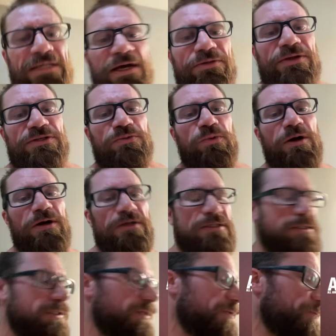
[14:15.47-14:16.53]
how this
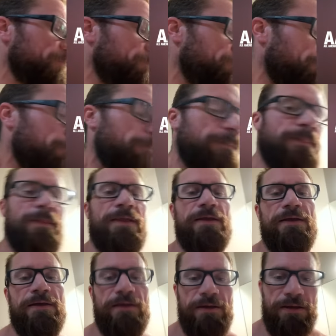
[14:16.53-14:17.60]
works.
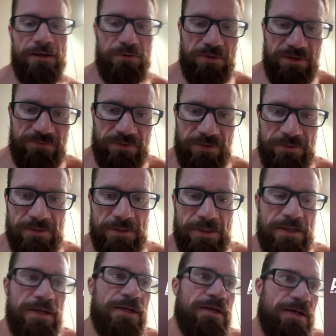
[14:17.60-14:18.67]
However,
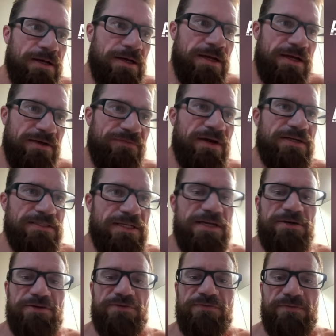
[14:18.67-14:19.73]
I have high
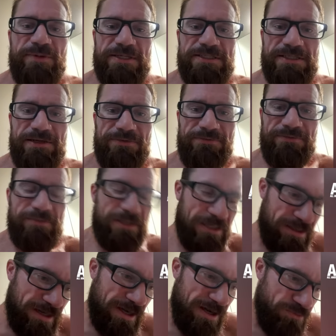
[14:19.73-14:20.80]
standards for myself
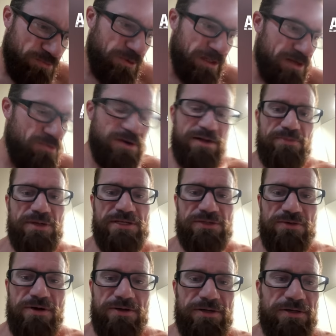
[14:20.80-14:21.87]
and I really want to be
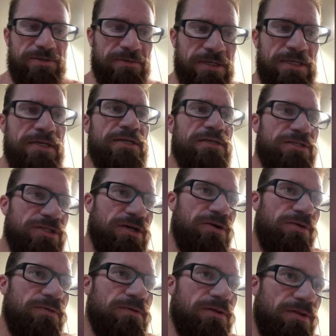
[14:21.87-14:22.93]
stronger.
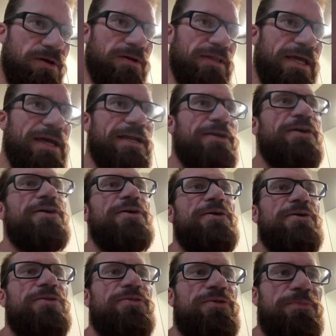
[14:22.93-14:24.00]
So along that,
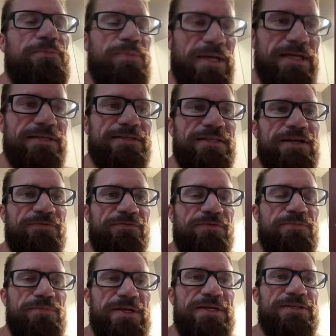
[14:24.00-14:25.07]
the biggest thing for
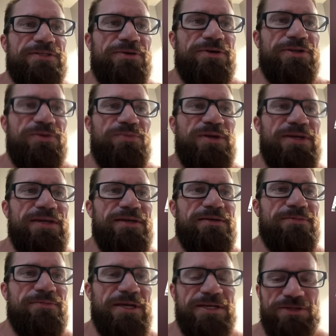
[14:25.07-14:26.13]
me is going to be
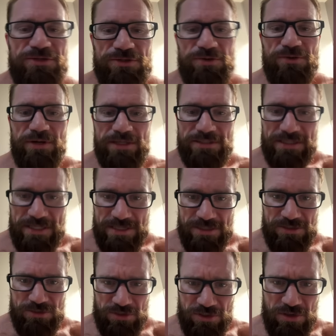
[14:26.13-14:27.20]
making sure I stay
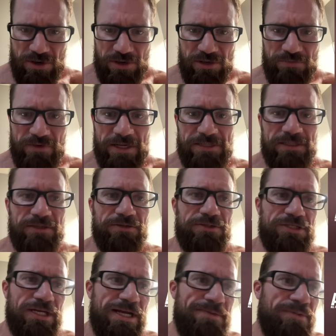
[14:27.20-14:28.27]
in good cardiovascular
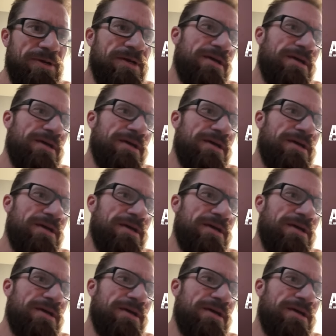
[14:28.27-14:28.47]
shape